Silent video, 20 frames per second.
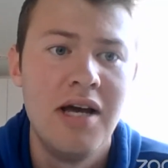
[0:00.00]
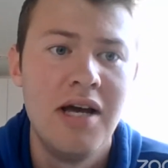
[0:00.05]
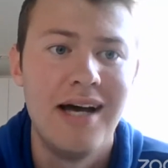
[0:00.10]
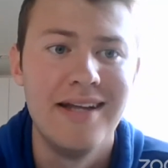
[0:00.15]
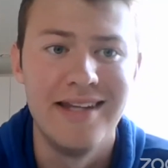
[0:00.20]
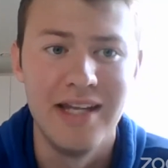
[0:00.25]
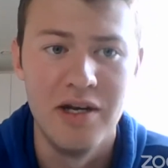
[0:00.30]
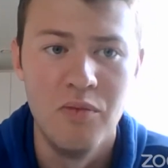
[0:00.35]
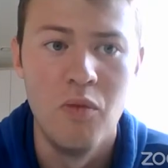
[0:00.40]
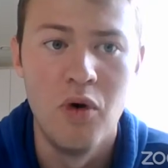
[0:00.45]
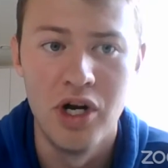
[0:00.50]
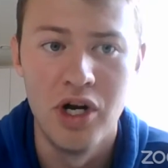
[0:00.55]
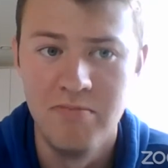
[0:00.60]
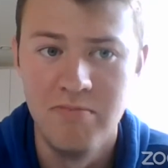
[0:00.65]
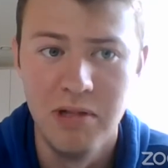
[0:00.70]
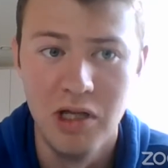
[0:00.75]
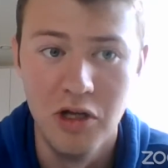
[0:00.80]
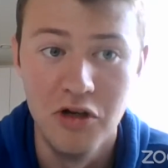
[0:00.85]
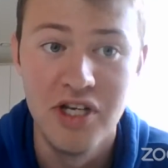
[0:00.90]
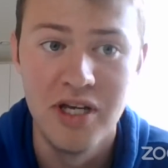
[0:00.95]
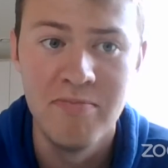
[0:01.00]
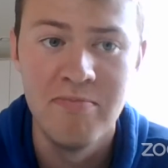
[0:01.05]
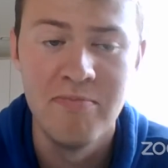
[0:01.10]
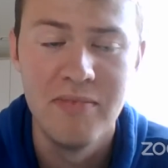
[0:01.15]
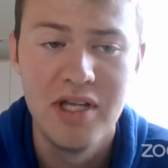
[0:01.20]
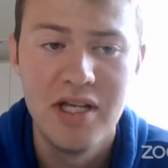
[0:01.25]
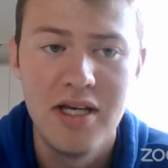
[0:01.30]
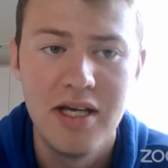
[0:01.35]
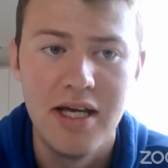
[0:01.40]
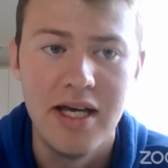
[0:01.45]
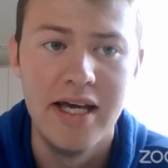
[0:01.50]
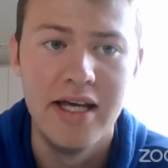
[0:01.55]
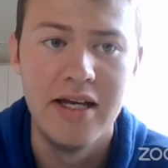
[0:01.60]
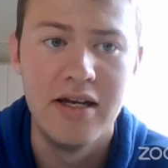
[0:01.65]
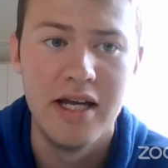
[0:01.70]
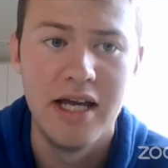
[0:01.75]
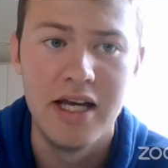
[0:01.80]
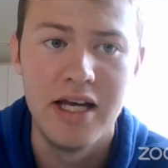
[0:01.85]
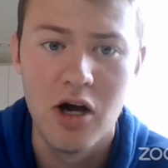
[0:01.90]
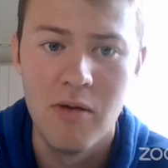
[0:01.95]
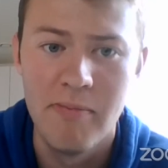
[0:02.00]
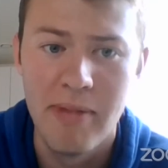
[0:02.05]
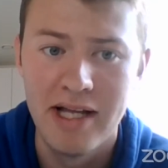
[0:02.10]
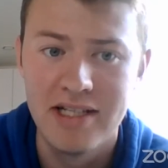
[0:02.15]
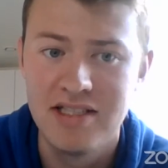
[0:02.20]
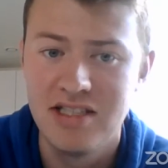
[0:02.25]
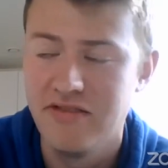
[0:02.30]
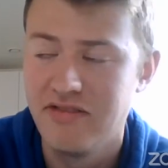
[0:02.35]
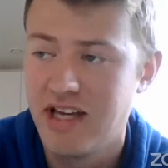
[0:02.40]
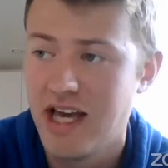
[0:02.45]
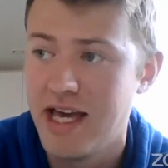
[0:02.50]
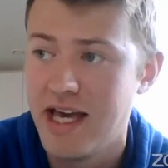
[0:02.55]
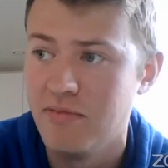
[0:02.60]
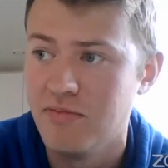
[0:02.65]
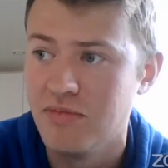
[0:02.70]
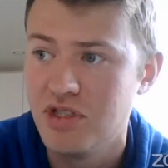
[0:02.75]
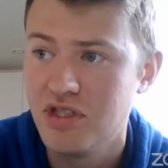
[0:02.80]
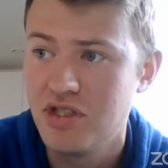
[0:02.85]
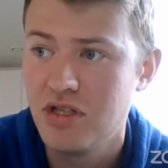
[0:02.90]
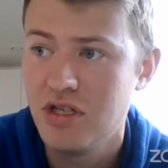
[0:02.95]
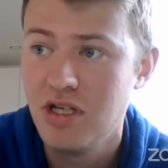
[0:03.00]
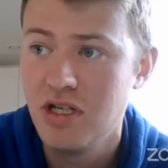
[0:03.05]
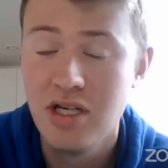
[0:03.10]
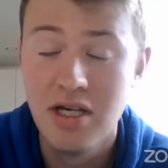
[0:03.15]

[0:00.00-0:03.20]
and didn't want to blood him in competitive games.